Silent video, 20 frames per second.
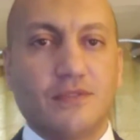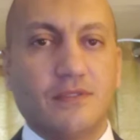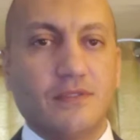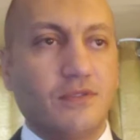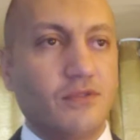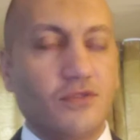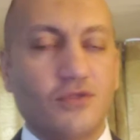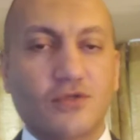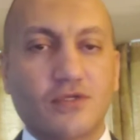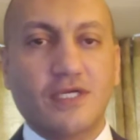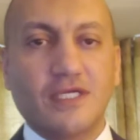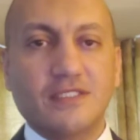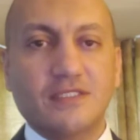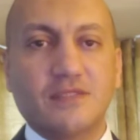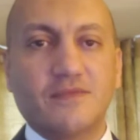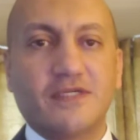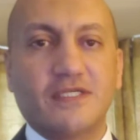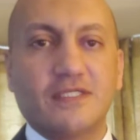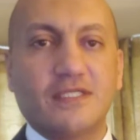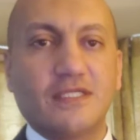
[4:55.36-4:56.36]
Your
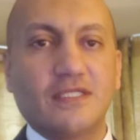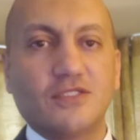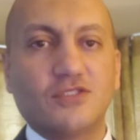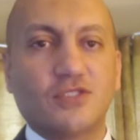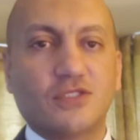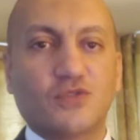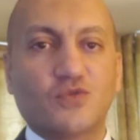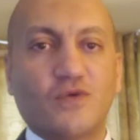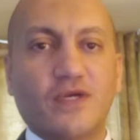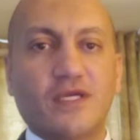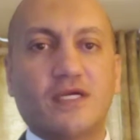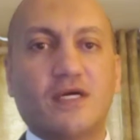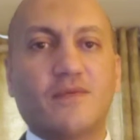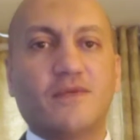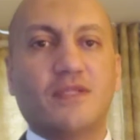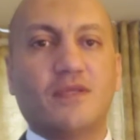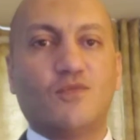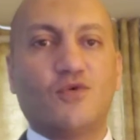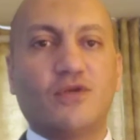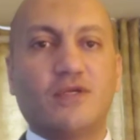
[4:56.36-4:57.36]
customer didn't just wake up
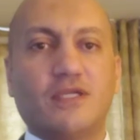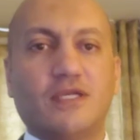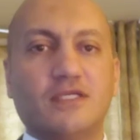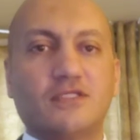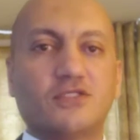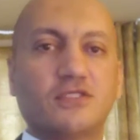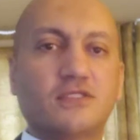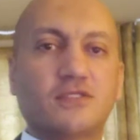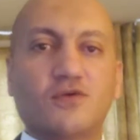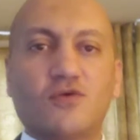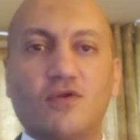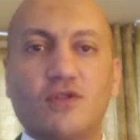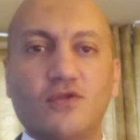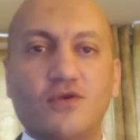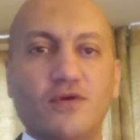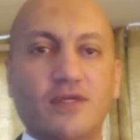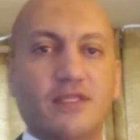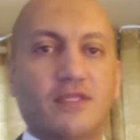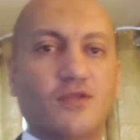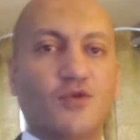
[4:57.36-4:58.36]
in the morning, just called
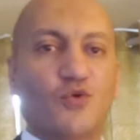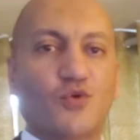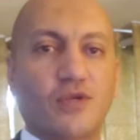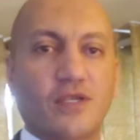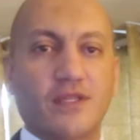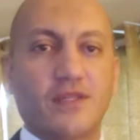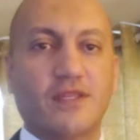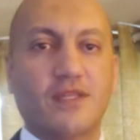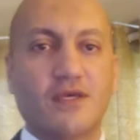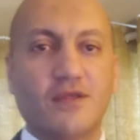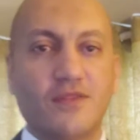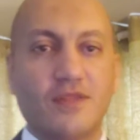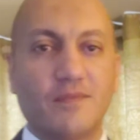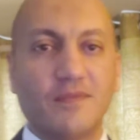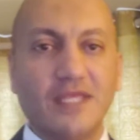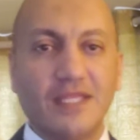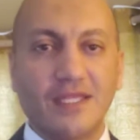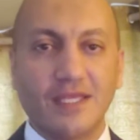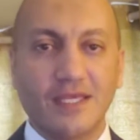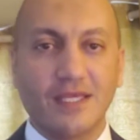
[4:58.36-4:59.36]
you and you're in the
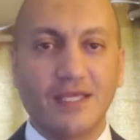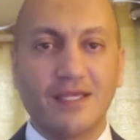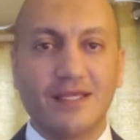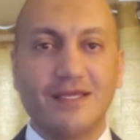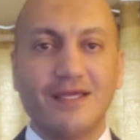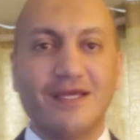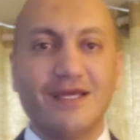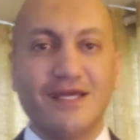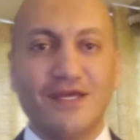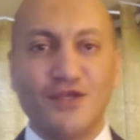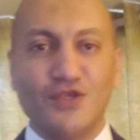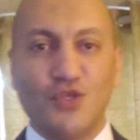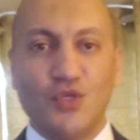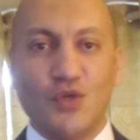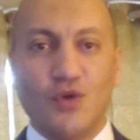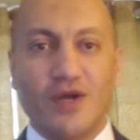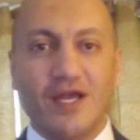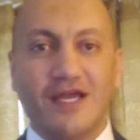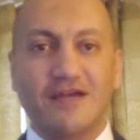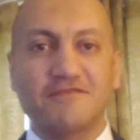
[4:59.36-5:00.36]
meeting.
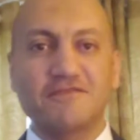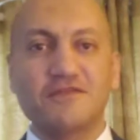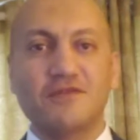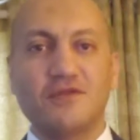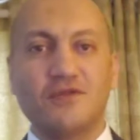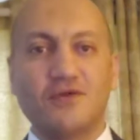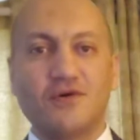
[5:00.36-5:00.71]
You have to